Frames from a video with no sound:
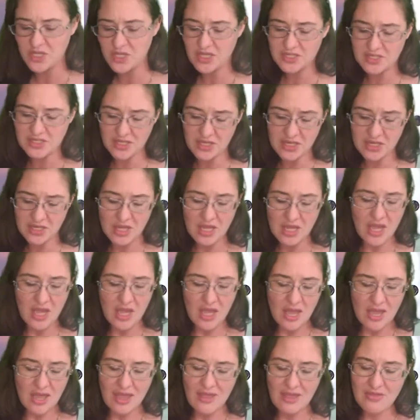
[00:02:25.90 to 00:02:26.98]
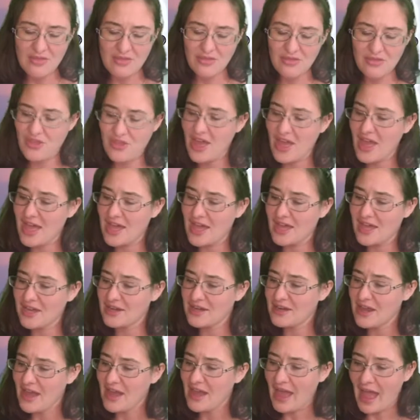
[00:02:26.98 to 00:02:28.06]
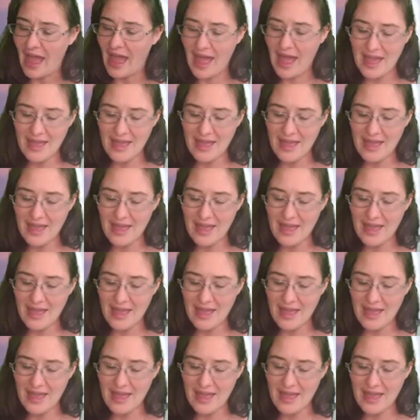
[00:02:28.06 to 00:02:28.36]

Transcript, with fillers: and and then I